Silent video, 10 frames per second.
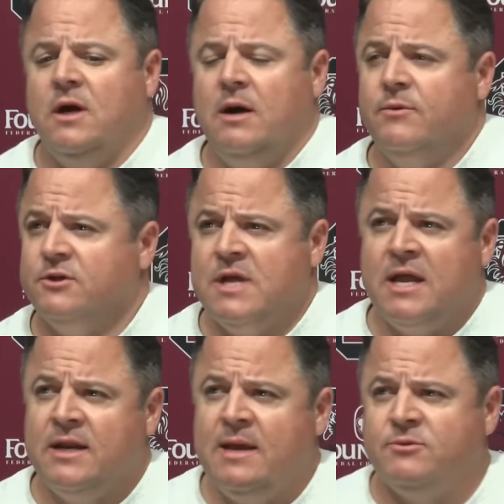there's
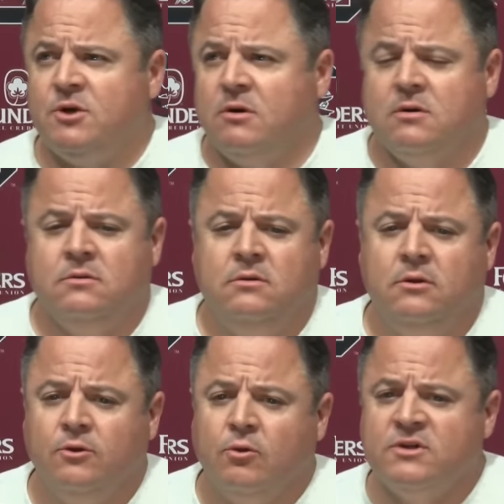not a named starter.
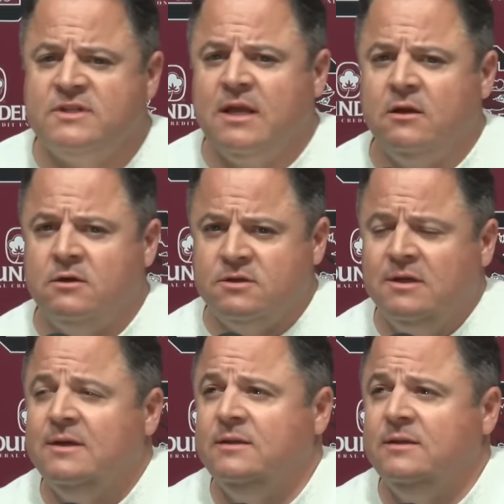Lenore Sellers